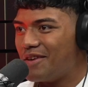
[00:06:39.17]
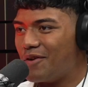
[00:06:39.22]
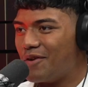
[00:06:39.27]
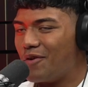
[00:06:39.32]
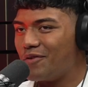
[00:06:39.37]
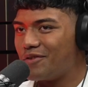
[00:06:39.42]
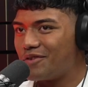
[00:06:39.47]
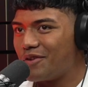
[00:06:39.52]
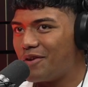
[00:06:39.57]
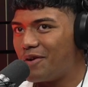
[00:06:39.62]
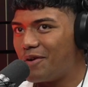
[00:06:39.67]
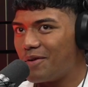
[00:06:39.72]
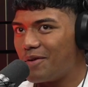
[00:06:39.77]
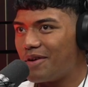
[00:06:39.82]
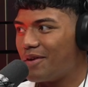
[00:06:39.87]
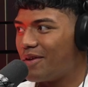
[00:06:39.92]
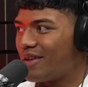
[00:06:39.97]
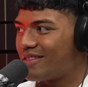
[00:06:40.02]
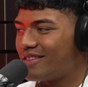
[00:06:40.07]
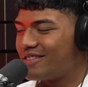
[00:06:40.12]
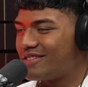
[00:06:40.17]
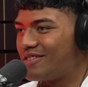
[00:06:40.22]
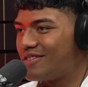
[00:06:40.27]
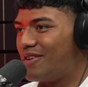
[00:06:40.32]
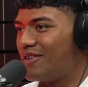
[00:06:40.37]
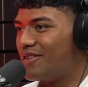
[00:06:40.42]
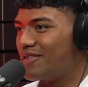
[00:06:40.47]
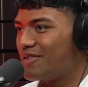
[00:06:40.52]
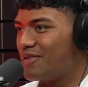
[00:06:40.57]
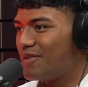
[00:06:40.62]
also at the
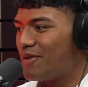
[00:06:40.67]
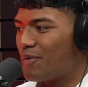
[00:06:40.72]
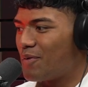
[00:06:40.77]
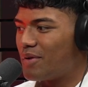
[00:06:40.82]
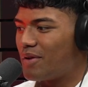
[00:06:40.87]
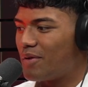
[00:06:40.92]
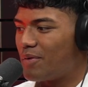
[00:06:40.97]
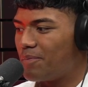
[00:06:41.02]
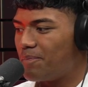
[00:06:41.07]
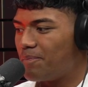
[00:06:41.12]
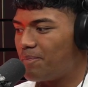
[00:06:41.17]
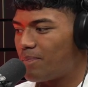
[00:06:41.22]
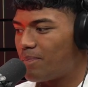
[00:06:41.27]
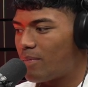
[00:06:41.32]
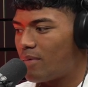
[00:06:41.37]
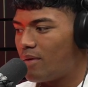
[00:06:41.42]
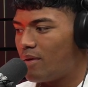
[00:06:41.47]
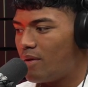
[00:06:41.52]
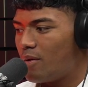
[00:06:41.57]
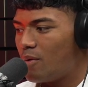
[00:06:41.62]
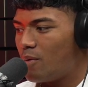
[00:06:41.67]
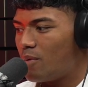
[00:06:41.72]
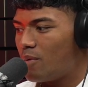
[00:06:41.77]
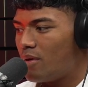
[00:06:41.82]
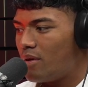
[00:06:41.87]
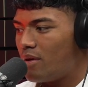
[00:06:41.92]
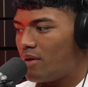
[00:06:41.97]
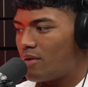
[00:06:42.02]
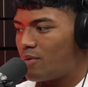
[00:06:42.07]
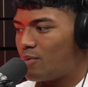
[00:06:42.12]
start, you know,
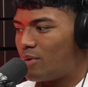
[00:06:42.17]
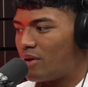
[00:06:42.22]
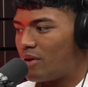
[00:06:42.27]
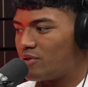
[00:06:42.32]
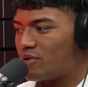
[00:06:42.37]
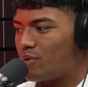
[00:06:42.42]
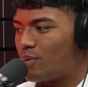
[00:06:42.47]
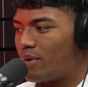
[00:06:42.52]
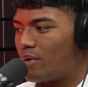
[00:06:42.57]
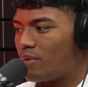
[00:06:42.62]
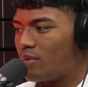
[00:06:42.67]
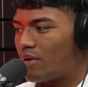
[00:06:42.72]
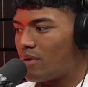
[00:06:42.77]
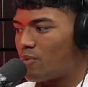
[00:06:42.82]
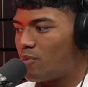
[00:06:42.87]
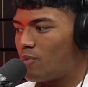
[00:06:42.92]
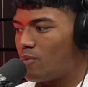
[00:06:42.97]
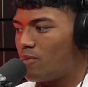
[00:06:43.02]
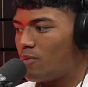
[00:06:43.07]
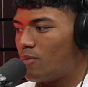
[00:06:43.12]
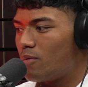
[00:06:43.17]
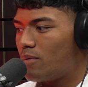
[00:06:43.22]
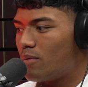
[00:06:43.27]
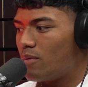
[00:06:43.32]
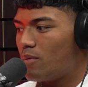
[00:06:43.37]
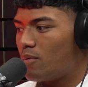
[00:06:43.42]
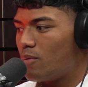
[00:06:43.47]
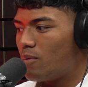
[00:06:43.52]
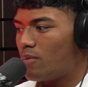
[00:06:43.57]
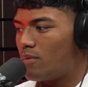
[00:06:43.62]
when I was doing like
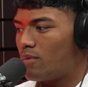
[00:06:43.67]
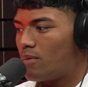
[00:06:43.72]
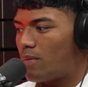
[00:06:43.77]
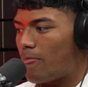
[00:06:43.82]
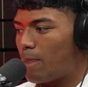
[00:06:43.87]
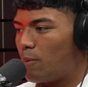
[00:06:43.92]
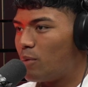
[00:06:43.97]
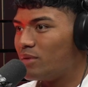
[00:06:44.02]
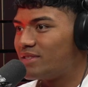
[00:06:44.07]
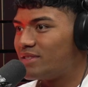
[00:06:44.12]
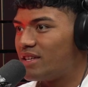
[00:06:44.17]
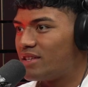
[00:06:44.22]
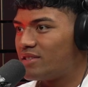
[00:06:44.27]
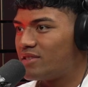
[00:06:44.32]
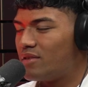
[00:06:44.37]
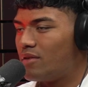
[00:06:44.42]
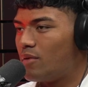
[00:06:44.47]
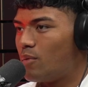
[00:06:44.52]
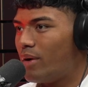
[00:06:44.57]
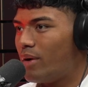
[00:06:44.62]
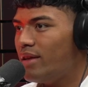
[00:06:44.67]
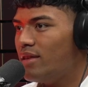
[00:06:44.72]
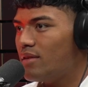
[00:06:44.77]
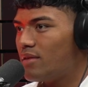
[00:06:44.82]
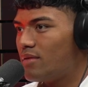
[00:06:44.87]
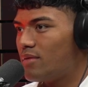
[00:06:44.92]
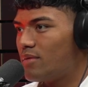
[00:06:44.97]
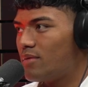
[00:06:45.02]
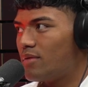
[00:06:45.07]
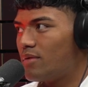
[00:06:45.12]
1 session a week,
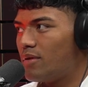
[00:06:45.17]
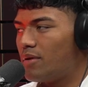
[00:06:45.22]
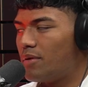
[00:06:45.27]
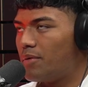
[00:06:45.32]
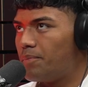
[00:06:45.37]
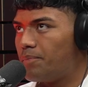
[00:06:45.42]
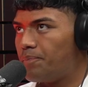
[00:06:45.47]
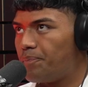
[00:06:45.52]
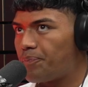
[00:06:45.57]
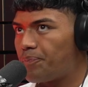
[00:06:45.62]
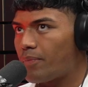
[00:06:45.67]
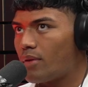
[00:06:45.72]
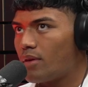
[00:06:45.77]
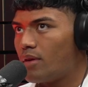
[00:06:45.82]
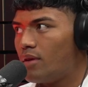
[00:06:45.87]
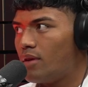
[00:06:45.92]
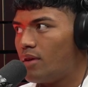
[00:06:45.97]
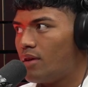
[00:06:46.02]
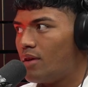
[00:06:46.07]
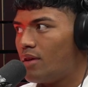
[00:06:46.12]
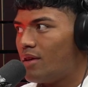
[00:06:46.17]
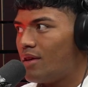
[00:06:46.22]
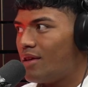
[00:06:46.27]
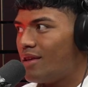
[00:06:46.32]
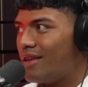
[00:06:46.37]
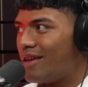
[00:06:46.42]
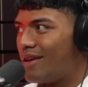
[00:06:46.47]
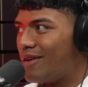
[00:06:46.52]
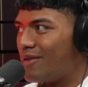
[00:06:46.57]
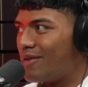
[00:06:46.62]
I
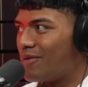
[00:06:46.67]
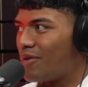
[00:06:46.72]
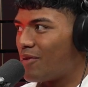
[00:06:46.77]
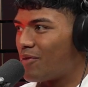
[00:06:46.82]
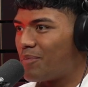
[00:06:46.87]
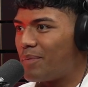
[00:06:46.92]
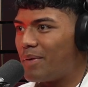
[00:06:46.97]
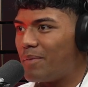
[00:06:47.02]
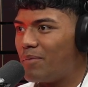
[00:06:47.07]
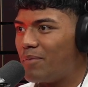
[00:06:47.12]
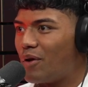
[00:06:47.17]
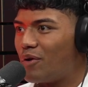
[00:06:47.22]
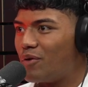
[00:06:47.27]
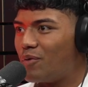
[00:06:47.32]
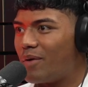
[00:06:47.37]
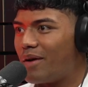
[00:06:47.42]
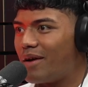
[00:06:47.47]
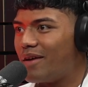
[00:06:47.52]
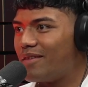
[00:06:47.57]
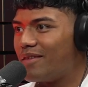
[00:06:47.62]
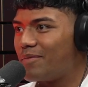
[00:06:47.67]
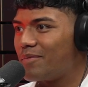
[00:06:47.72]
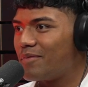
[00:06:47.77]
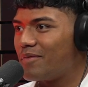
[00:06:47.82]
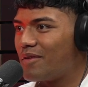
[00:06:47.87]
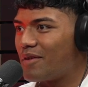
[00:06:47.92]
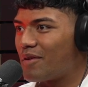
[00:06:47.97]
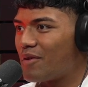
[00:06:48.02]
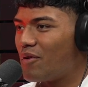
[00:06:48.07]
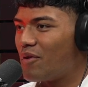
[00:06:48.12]
was a bit blown away.
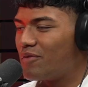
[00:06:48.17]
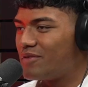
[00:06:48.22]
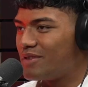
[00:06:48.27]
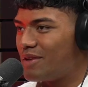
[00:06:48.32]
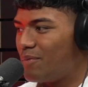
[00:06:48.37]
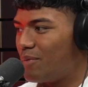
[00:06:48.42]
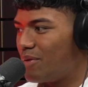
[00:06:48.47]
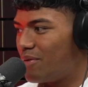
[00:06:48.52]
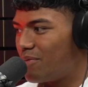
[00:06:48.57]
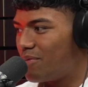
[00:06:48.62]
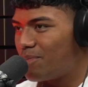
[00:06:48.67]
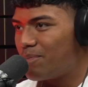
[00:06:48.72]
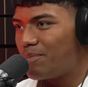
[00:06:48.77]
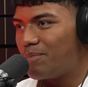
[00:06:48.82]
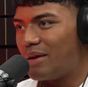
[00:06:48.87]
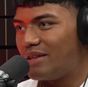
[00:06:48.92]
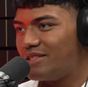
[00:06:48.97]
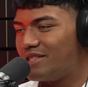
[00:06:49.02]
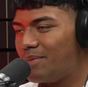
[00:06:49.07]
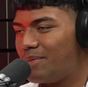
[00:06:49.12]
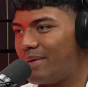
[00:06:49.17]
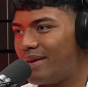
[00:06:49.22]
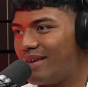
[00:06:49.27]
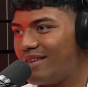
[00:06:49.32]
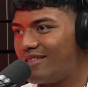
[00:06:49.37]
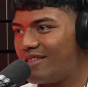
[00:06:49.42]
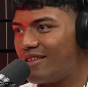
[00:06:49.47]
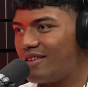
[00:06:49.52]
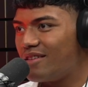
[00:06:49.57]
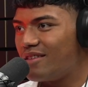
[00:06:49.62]
Like, obviously with Benji
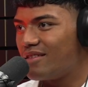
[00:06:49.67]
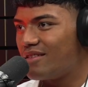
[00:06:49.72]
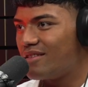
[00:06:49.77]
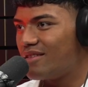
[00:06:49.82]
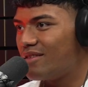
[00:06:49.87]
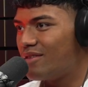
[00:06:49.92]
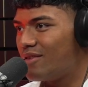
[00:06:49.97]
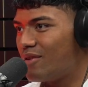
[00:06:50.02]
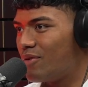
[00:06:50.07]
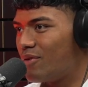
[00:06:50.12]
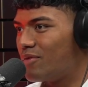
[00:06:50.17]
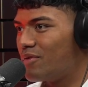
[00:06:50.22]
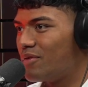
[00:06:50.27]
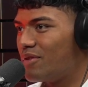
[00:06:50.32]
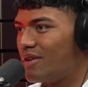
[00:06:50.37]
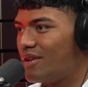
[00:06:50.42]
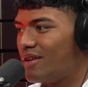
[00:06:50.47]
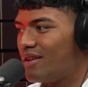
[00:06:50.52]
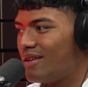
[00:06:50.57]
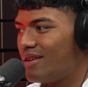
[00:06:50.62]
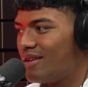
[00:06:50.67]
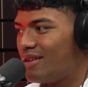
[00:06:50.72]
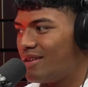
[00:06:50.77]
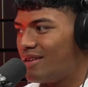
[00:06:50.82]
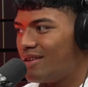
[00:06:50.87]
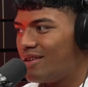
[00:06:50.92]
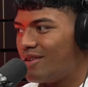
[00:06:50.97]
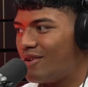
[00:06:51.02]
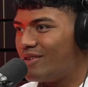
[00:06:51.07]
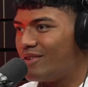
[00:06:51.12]
being there, you know,
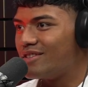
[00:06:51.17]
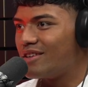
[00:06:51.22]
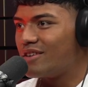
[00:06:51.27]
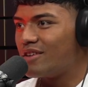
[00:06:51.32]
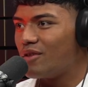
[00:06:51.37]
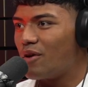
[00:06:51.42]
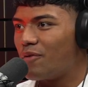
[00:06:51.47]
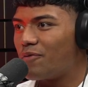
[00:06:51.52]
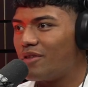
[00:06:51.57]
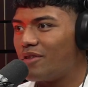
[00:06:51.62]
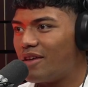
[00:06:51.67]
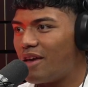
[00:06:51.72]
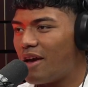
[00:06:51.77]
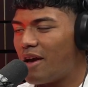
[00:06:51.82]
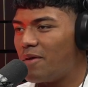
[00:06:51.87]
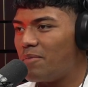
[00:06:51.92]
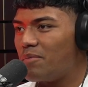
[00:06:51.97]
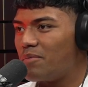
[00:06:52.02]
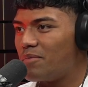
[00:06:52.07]
he's done a lot for the game.